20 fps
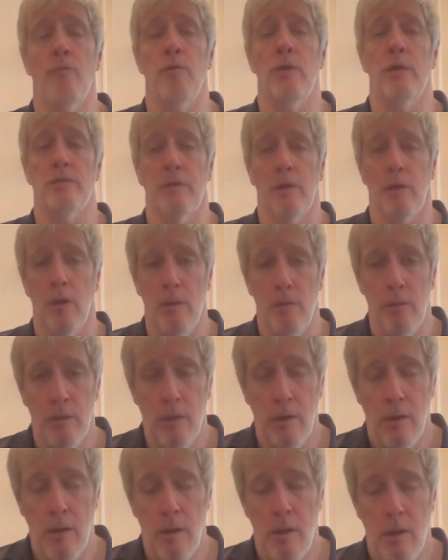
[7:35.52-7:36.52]
weeks ago.
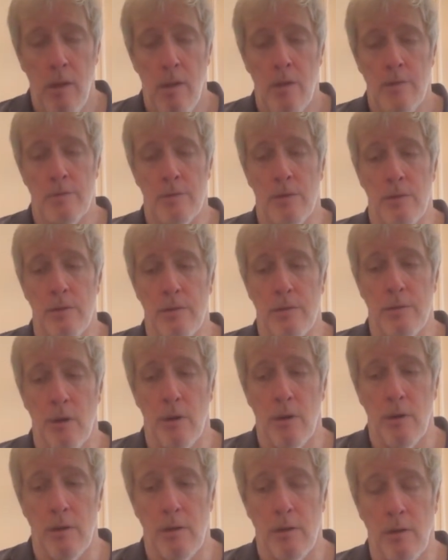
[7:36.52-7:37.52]
So he
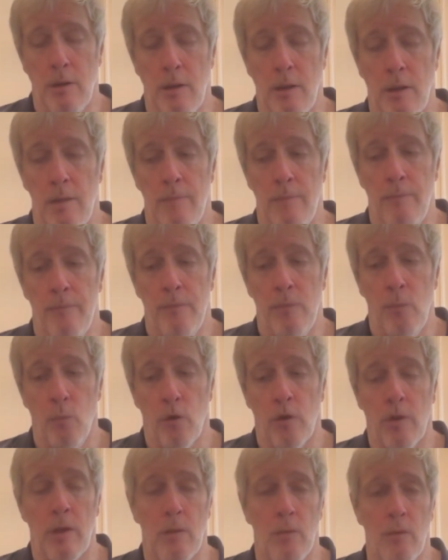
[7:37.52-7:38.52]
started
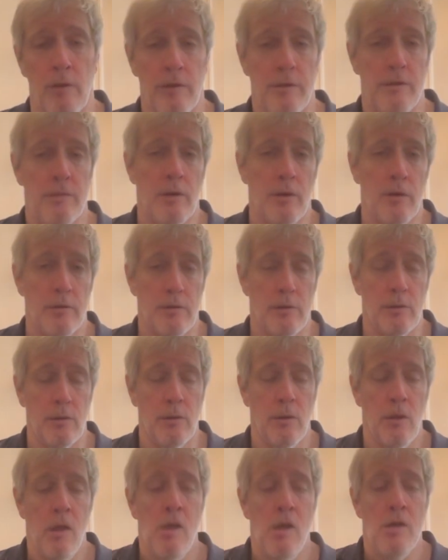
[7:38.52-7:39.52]
working with us there too.
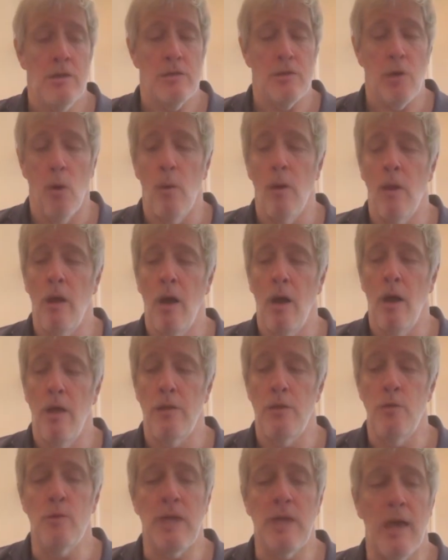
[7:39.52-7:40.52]
So
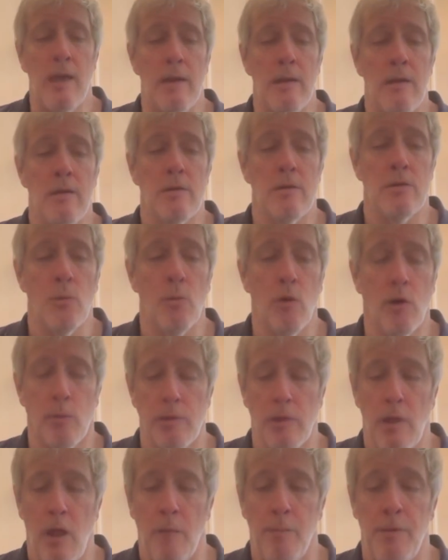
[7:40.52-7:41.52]
you get to work
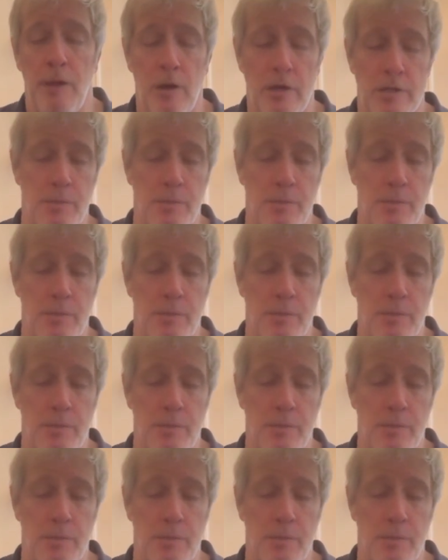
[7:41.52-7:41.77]
with a lot of players,